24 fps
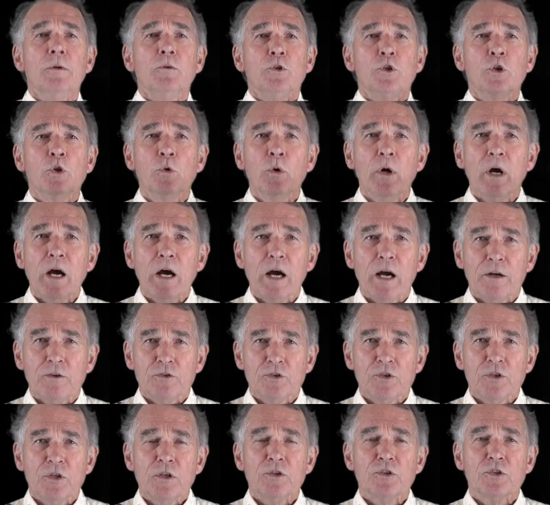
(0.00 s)
to
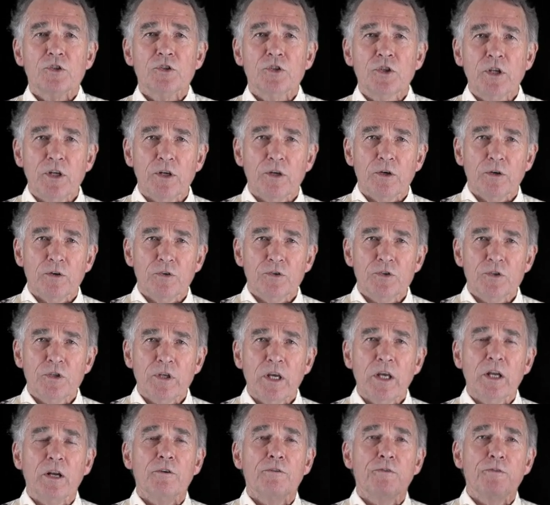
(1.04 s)
us, sinners
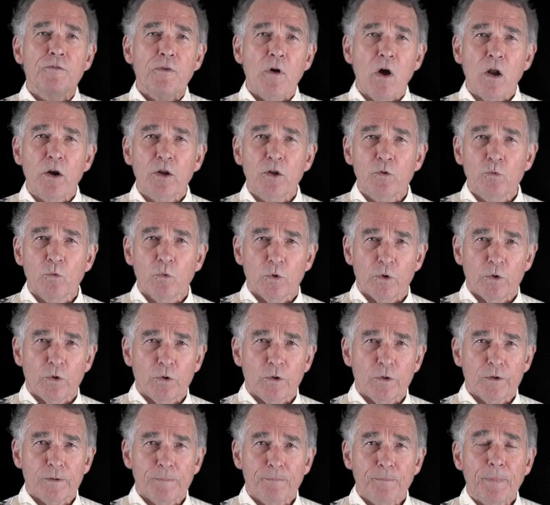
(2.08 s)
in a fallen
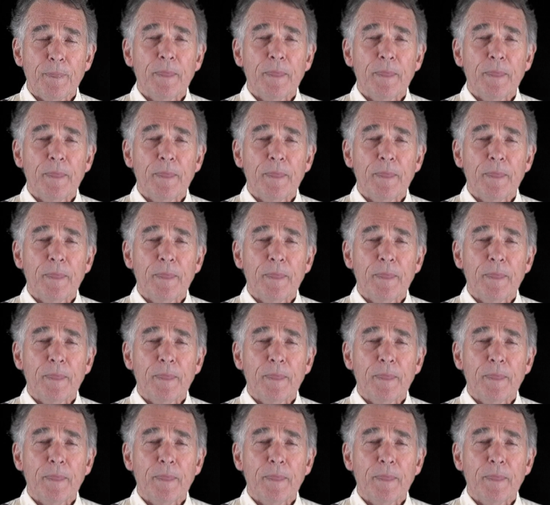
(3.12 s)
world.